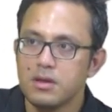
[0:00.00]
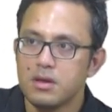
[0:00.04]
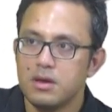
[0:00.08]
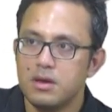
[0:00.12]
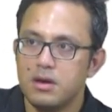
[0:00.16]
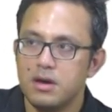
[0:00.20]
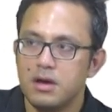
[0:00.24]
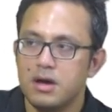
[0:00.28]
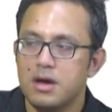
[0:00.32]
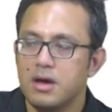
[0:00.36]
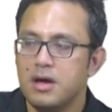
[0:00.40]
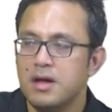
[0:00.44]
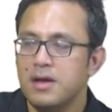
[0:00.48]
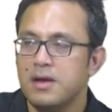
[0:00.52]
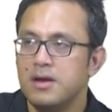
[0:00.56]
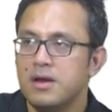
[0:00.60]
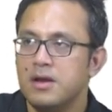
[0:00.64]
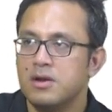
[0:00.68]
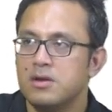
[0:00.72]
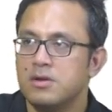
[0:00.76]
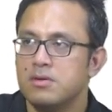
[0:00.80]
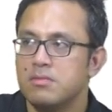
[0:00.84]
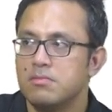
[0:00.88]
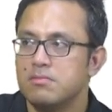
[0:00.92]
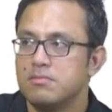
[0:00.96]
uh, you
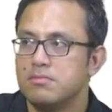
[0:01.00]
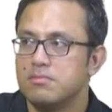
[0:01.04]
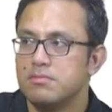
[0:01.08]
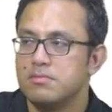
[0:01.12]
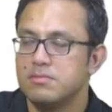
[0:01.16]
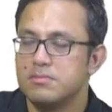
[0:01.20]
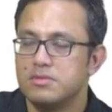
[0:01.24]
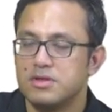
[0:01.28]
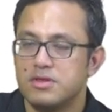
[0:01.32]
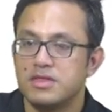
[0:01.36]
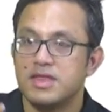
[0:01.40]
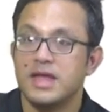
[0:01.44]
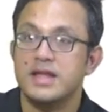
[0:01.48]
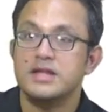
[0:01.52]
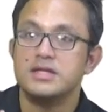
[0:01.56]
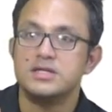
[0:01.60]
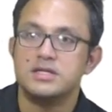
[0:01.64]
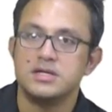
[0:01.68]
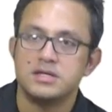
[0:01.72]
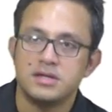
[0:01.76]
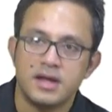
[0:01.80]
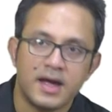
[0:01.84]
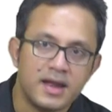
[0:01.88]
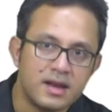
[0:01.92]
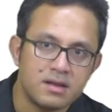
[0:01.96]
know, the
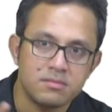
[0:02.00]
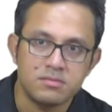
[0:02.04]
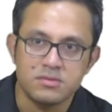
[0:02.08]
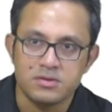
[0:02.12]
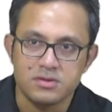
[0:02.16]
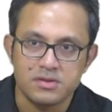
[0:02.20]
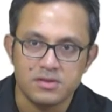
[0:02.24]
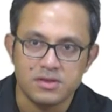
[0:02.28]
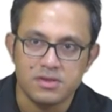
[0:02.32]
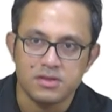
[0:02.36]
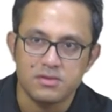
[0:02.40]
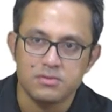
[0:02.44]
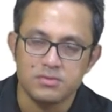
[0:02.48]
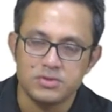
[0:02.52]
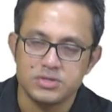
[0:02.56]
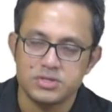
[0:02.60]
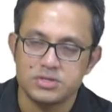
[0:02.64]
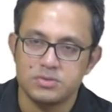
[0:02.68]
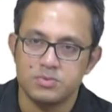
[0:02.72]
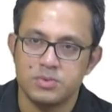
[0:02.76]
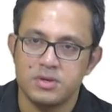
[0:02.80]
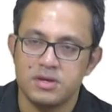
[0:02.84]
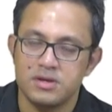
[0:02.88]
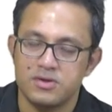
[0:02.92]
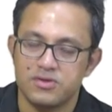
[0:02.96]
center animals
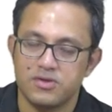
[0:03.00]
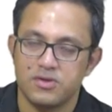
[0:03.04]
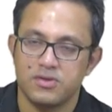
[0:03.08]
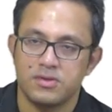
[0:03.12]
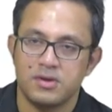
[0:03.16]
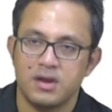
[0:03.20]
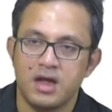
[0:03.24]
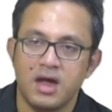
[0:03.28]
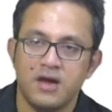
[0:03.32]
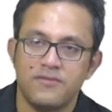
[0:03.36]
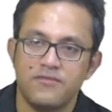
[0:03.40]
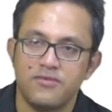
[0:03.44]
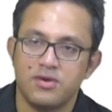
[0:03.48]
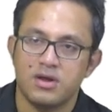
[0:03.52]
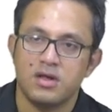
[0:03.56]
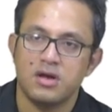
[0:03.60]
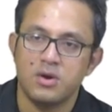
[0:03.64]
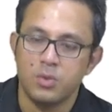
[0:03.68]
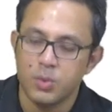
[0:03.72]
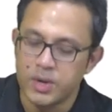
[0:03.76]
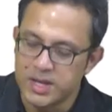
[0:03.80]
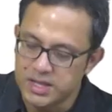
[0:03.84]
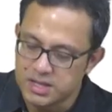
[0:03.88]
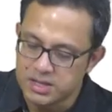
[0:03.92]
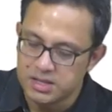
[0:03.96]
which we associate Africa
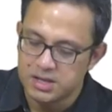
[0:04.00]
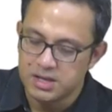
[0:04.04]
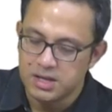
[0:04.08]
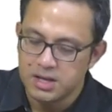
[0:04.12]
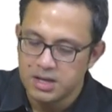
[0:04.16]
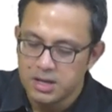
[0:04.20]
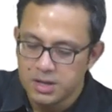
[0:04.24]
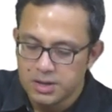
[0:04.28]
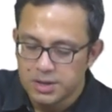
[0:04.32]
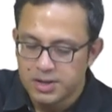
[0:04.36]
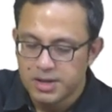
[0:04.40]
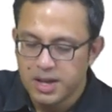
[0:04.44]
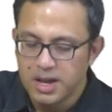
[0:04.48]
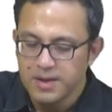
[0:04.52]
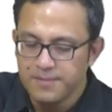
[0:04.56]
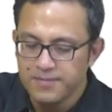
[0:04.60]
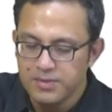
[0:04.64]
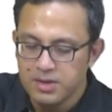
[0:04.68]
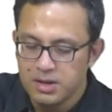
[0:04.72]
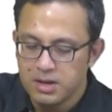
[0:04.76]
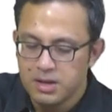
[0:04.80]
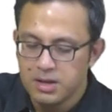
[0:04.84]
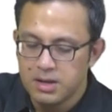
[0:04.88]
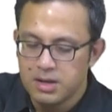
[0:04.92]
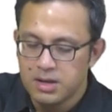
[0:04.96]
with, okay?
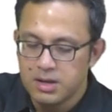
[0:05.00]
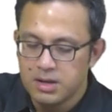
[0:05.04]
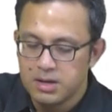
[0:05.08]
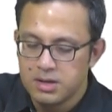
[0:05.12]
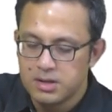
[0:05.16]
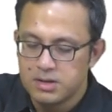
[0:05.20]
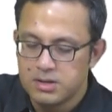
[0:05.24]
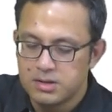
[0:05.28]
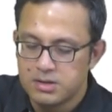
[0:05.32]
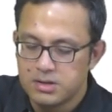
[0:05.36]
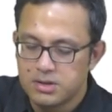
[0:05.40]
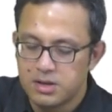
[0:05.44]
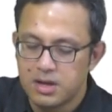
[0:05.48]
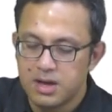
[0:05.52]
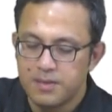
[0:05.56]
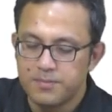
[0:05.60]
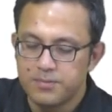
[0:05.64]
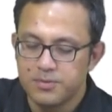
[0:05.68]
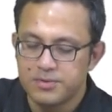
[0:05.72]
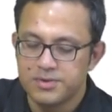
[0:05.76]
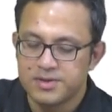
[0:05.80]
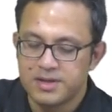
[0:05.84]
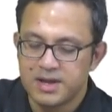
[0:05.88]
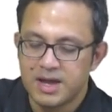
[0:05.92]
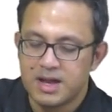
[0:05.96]
Uh, so
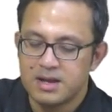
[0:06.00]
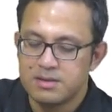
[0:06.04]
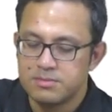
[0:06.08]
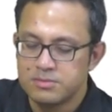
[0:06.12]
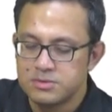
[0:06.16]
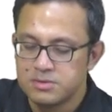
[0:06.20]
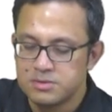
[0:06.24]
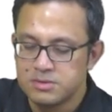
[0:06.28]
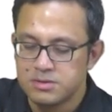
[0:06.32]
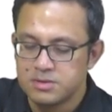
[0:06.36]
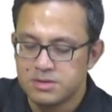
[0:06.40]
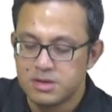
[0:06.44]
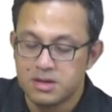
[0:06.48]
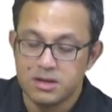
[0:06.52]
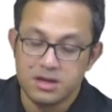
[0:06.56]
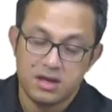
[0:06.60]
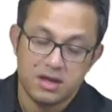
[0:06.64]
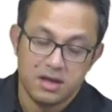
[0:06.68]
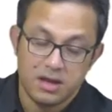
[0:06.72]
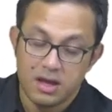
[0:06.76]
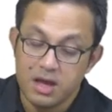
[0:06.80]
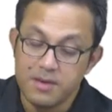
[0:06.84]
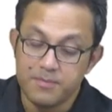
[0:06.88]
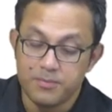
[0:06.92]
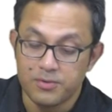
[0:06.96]
hippos and animals, uh,
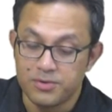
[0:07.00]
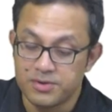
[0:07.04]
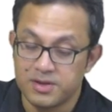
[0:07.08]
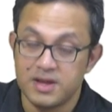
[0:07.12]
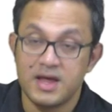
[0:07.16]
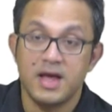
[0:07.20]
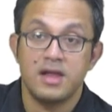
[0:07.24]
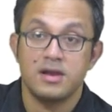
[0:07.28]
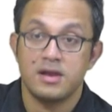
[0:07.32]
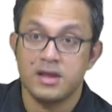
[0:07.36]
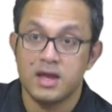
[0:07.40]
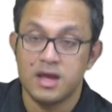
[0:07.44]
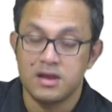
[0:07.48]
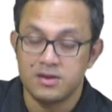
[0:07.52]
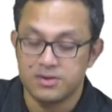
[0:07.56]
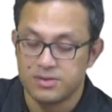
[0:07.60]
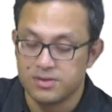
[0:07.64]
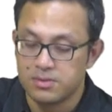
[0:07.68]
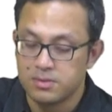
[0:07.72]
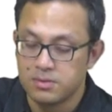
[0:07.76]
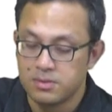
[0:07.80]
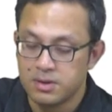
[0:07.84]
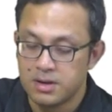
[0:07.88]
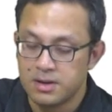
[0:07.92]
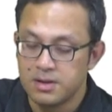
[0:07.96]
hippos and alligators,
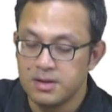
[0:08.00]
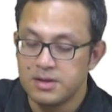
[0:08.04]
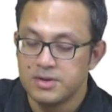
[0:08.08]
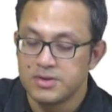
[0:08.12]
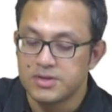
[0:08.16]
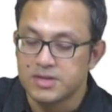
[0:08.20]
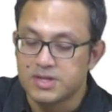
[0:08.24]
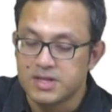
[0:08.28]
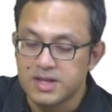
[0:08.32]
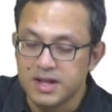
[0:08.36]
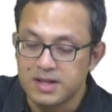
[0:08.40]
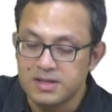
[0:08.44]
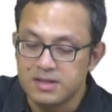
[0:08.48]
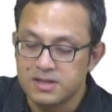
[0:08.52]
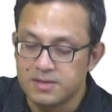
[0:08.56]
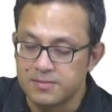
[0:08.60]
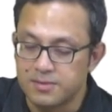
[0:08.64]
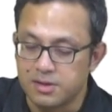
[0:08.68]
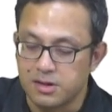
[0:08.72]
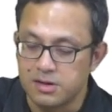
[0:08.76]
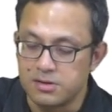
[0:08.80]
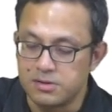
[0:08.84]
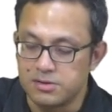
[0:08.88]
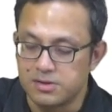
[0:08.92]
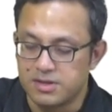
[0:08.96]
sorry, sun
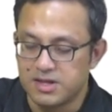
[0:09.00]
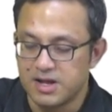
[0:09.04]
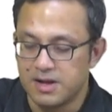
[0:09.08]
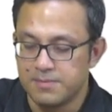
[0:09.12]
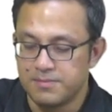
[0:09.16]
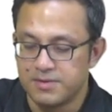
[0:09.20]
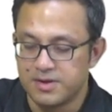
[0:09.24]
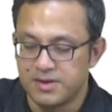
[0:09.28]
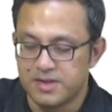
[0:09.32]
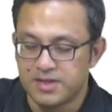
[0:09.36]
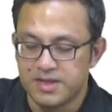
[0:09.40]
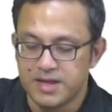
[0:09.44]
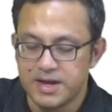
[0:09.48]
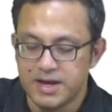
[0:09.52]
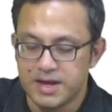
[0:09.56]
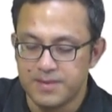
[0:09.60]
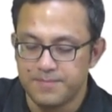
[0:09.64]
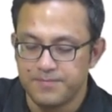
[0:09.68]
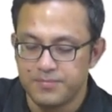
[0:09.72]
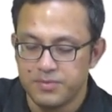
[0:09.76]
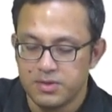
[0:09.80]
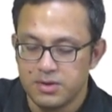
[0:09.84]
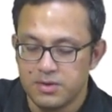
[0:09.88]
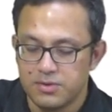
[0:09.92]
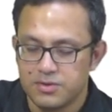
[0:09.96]
themselves side by
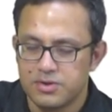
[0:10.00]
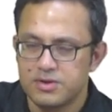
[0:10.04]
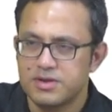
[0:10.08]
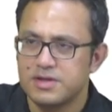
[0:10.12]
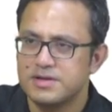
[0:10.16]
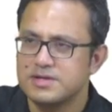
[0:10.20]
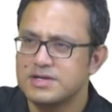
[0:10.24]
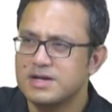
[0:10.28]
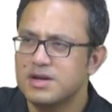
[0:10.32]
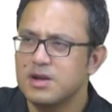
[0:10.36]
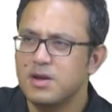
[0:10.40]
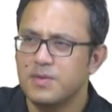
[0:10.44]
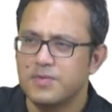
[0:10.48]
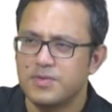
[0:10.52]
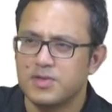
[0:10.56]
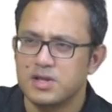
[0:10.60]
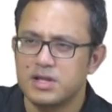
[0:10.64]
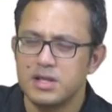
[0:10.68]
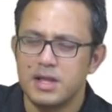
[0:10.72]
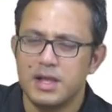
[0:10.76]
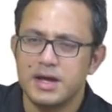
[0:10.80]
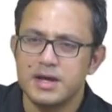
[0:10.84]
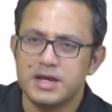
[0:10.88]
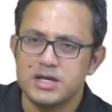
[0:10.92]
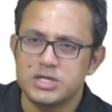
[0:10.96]
side. So there's a degree of
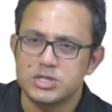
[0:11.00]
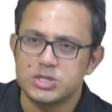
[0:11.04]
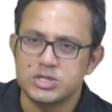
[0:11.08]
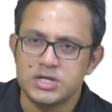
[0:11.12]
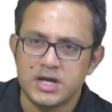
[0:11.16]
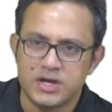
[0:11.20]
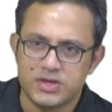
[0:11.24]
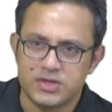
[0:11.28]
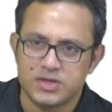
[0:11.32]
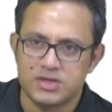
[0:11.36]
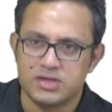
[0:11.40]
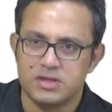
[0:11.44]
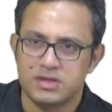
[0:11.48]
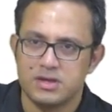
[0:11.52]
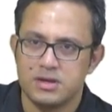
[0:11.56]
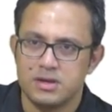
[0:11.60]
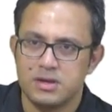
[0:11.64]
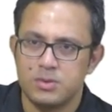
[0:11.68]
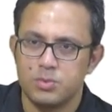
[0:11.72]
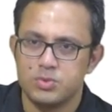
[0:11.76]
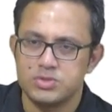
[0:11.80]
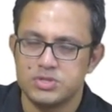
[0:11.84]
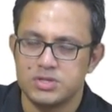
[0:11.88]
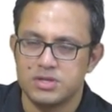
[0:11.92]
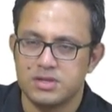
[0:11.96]
sluggishness uh,
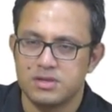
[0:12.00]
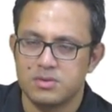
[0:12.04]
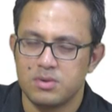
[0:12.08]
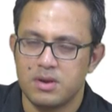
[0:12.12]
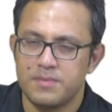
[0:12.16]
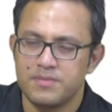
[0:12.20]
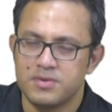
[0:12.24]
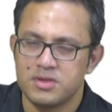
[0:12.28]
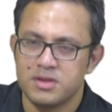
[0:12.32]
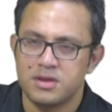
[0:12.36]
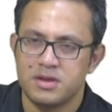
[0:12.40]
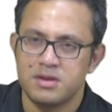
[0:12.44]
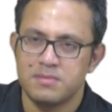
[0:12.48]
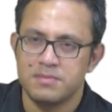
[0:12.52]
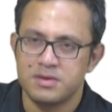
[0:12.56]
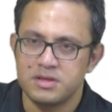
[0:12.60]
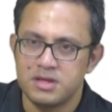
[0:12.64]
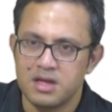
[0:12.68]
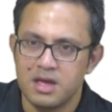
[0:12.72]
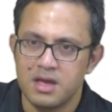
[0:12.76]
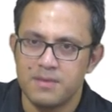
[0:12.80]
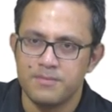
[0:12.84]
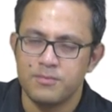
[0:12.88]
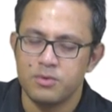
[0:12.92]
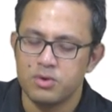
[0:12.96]
which is represented by
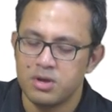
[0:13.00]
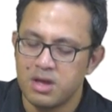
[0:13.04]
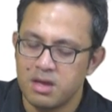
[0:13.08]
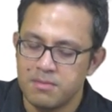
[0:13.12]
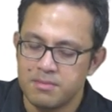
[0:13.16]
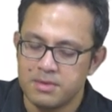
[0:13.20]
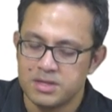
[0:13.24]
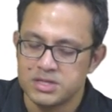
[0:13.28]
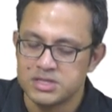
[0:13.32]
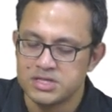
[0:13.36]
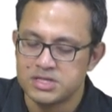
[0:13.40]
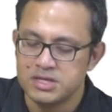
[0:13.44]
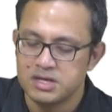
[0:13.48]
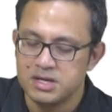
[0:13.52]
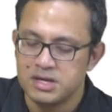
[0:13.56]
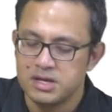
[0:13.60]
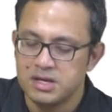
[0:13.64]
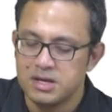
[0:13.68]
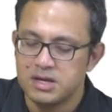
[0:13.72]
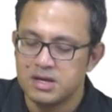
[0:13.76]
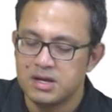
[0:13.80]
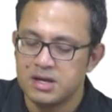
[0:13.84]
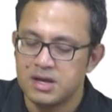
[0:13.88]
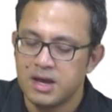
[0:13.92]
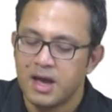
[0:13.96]
the hippo image,
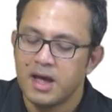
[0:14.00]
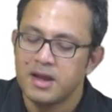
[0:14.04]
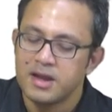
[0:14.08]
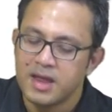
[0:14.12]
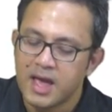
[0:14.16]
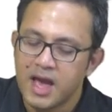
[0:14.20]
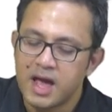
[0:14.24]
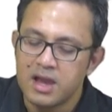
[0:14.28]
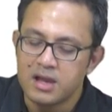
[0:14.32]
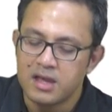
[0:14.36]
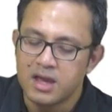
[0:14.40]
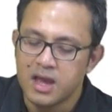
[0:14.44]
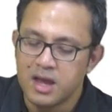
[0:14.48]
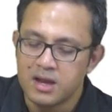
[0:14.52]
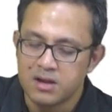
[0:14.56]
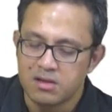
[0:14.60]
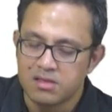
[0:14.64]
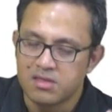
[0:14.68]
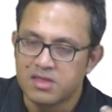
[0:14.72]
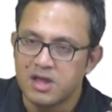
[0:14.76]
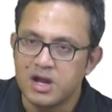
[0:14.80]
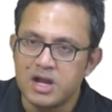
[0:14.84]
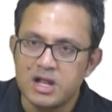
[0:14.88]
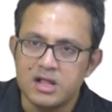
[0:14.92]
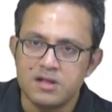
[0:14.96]
uh, and the alligator
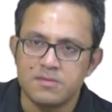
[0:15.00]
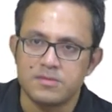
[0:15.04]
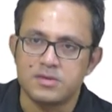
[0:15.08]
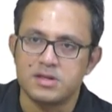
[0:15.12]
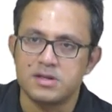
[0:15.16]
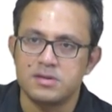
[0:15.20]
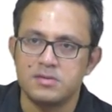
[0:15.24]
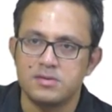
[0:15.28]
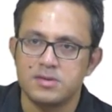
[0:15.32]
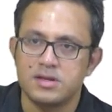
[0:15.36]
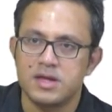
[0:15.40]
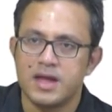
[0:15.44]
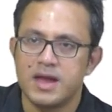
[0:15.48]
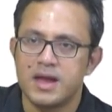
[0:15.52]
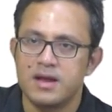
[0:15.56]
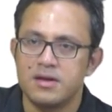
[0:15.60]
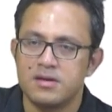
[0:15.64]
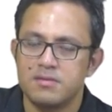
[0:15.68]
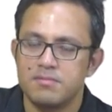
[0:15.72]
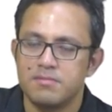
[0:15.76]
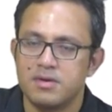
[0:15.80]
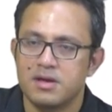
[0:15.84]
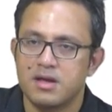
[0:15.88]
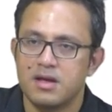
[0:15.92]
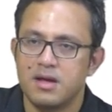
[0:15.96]
sunning themselves
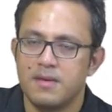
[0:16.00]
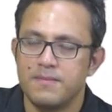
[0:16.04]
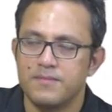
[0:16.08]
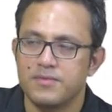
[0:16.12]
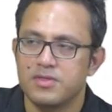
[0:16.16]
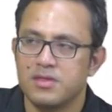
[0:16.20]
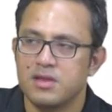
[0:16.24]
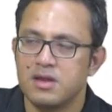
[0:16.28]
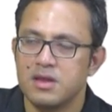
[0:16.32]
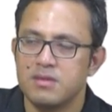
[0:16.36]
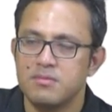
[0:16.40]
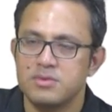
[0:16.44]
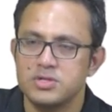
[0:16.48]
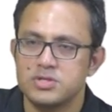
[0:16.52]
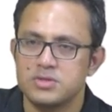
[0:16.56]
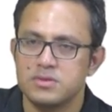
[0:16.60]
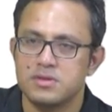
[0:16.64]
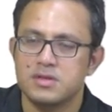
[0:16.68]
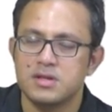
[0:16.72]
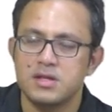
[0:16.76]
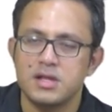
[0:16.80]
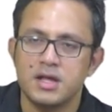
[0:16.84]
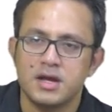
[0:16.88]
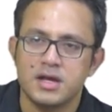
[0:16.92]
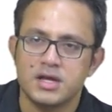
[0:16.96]
again becomes an image of
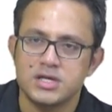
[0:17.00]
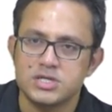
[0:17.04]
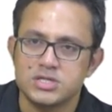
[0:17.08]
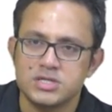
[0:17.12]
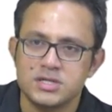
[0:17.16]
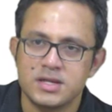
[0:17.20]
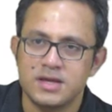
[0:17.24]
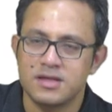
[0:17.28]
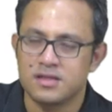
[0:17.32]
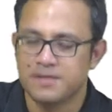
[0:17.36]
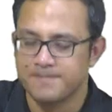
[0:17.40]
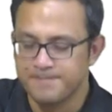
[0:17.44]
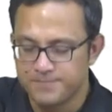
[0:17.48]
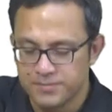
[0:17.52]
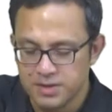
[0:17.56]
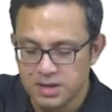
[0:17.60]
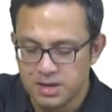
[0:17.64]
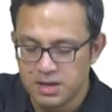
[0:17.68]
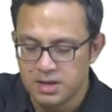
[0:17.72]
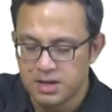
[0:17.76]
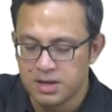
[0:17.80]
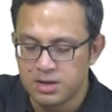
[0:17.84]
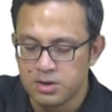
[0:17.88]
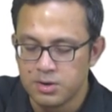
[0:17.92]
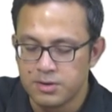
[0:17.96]
sluggishness,
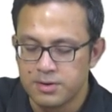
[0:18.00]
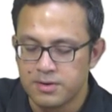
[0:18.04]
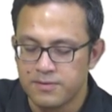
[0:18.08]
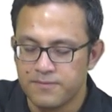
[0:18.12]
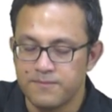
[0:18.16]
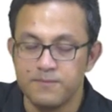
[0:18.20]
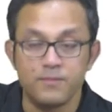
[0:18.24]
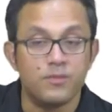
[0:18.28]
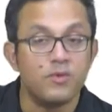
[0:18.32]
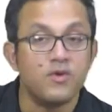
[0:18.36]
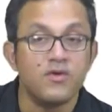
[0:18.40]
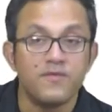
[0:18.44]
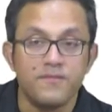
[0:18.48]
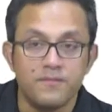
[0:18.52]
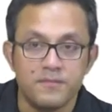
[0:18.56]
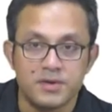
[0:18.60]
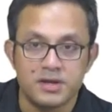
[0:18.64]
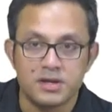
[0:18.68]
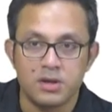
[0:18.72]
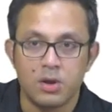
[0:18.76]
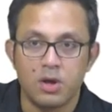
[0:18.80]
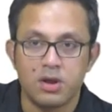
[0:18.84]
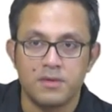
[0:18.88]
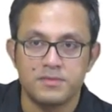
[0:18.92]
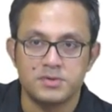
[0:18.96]
uh, not of
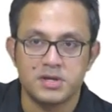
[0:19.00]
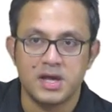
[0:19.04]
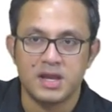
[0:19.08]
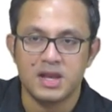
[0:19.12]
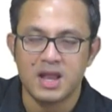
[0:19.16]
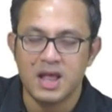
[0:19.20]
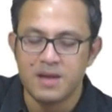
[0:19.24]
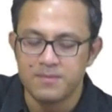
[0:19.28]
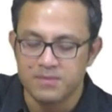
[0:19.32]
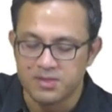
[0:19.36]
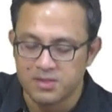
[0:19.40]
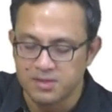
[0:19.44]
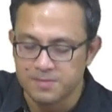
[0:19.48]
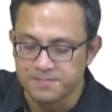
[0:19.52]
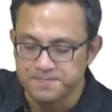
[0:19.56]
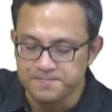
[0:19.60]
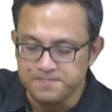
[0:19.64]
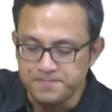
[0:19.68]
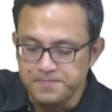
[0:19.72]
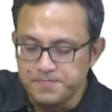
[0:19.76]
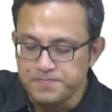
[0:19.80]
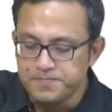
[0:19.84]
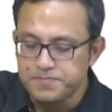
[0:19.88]
movement, not of dynamism.